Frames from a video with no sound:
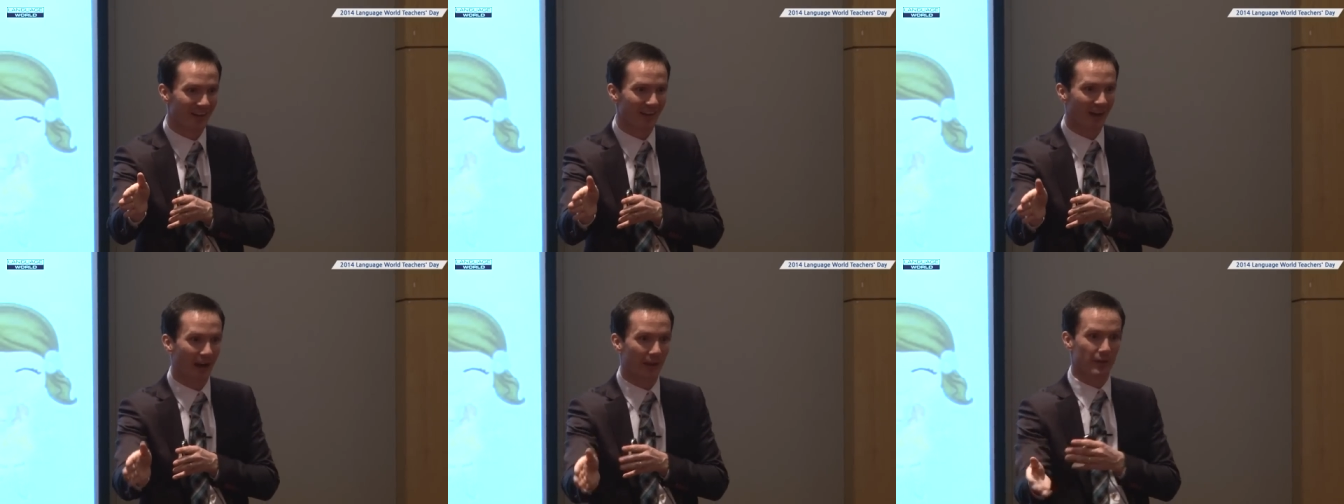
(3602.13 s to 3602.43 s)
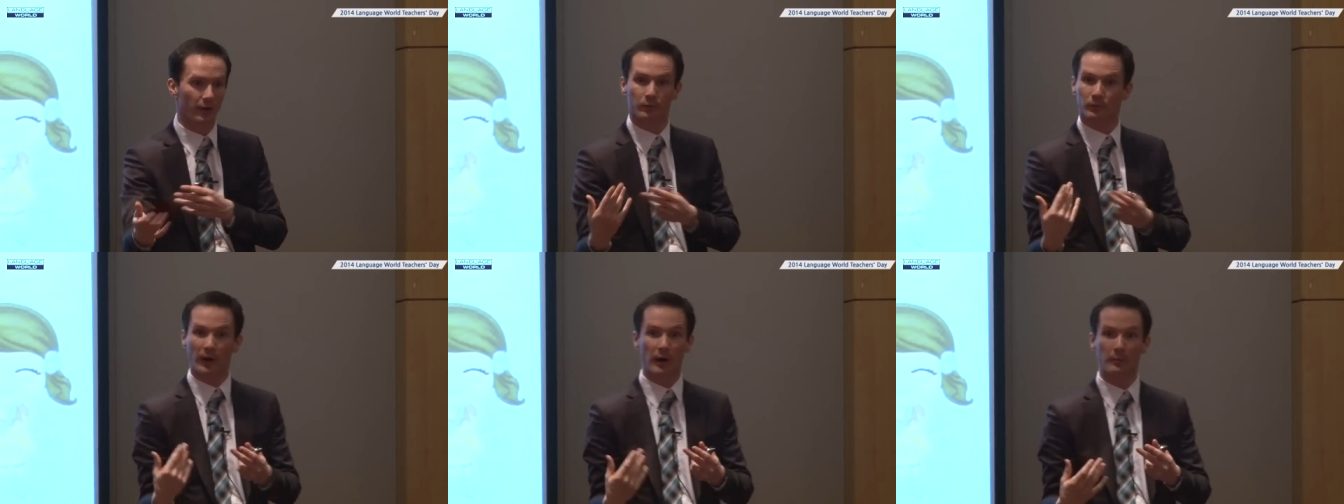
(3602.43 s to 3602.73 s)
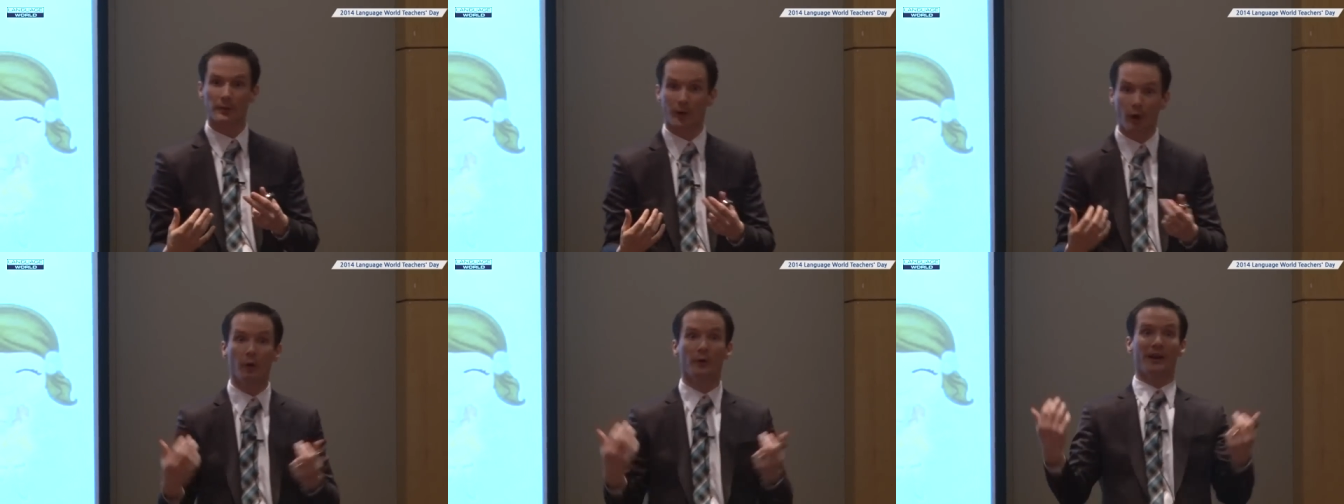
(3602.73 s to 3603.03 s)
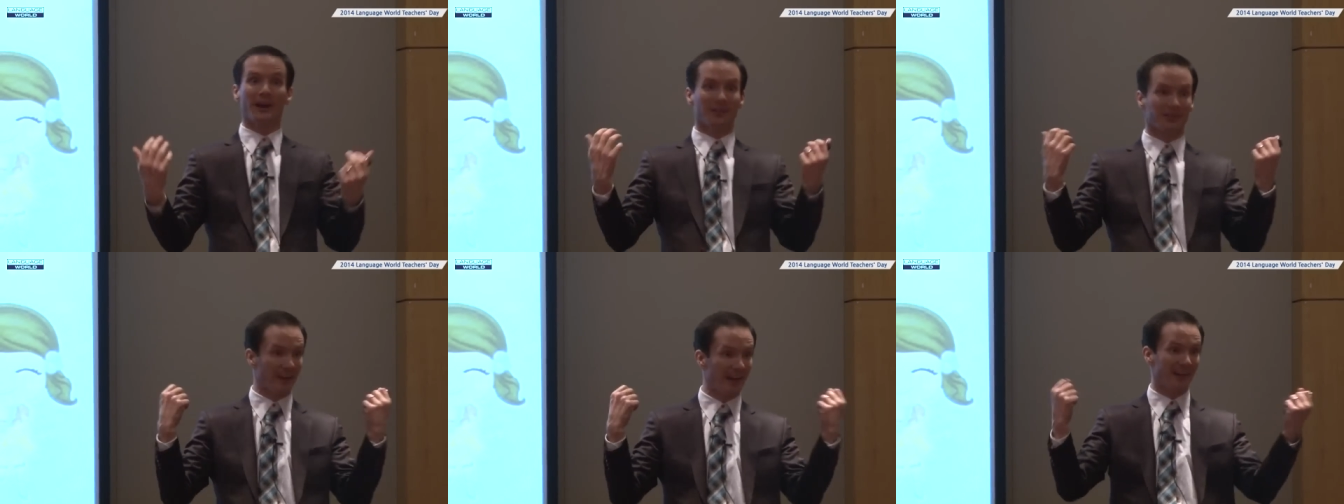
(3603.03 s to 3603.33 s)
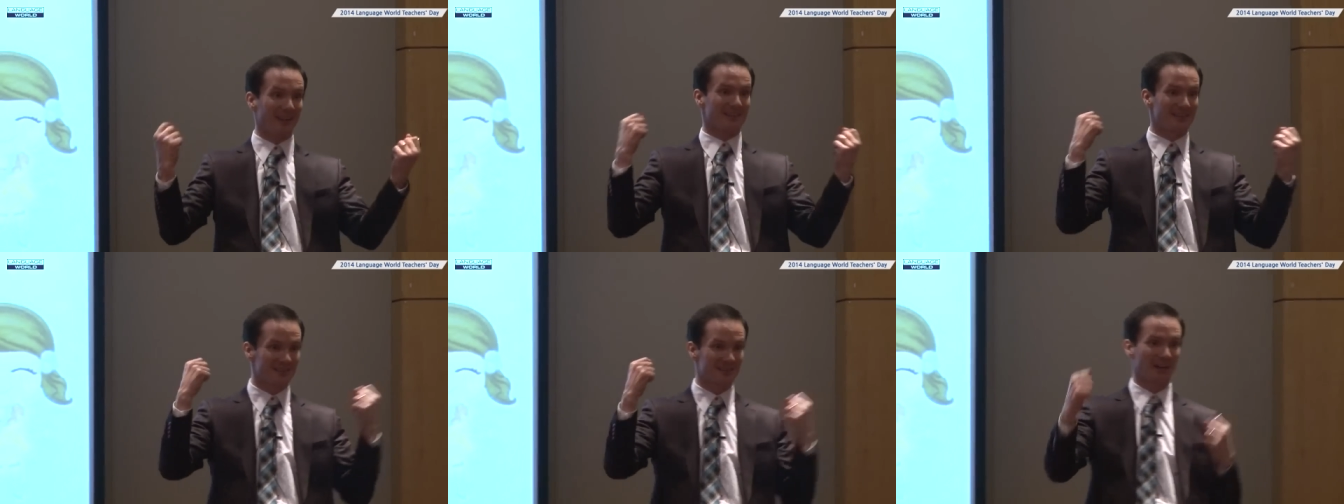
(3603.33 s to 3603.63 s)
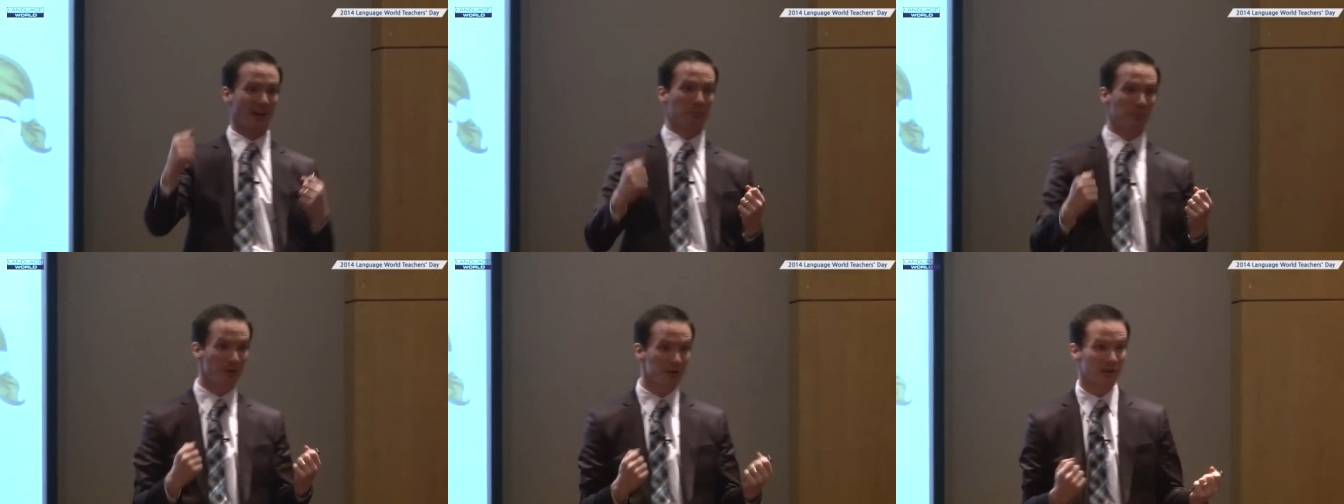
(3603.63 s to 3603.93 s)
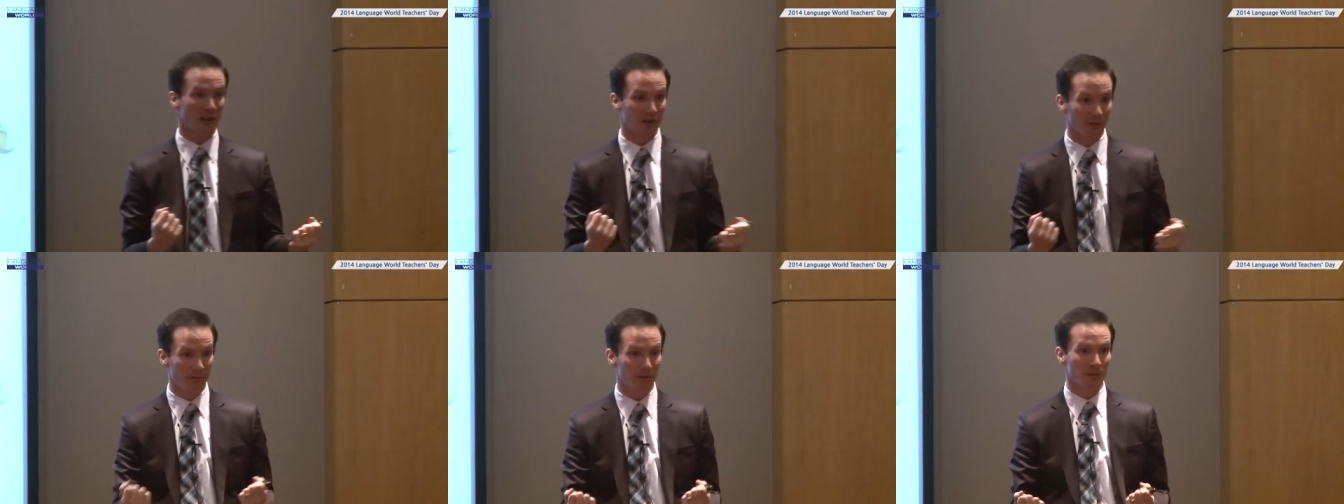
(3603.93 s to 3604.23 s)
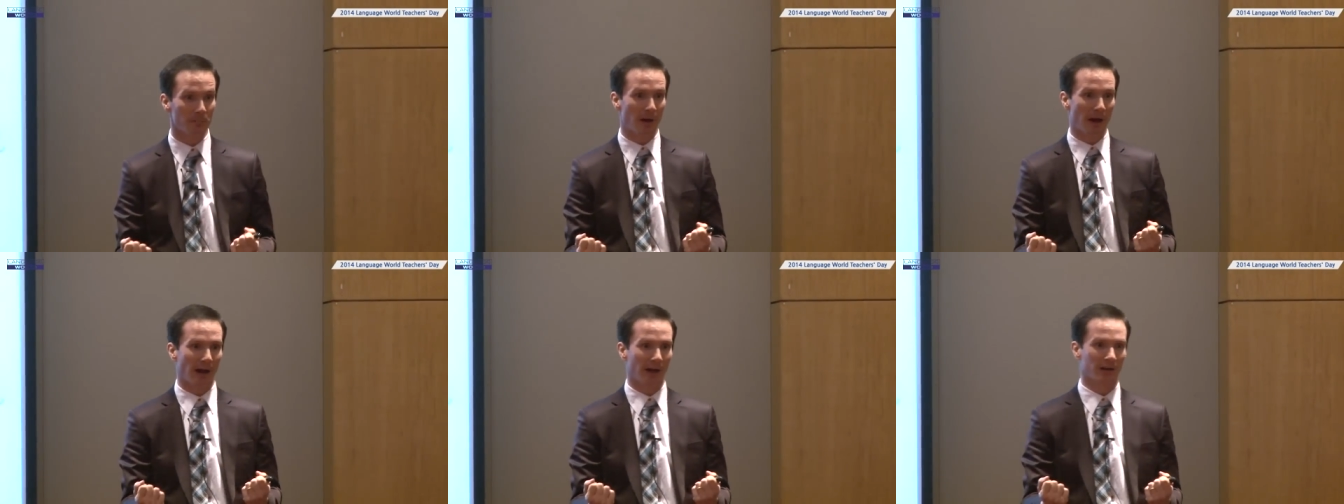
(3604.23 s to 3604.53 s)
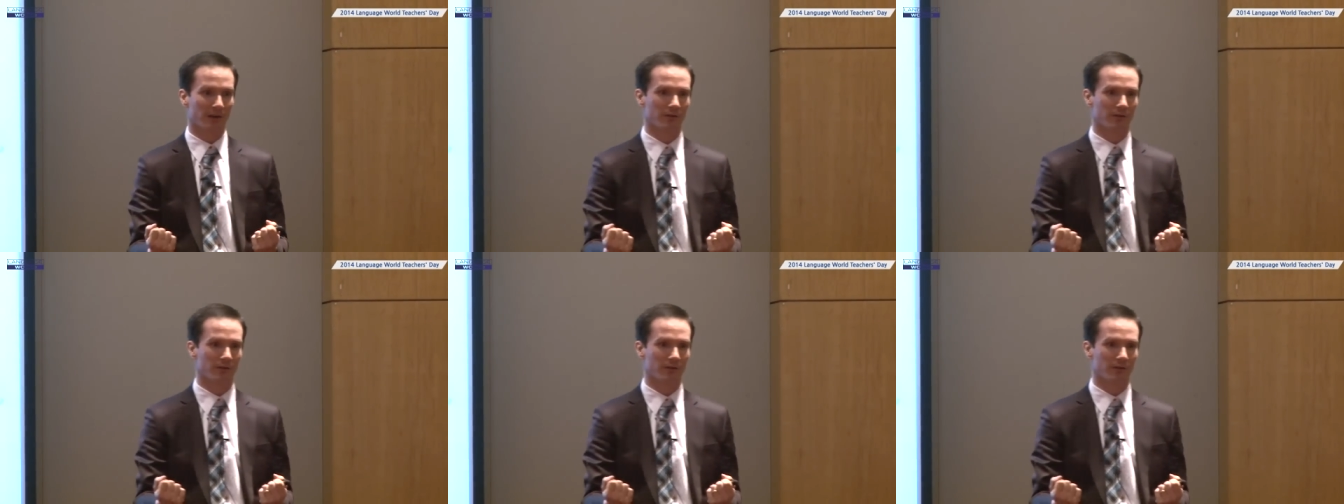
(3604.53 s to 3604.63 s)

And they're fine with, oh yeah, thanks, I appreciate the feedback,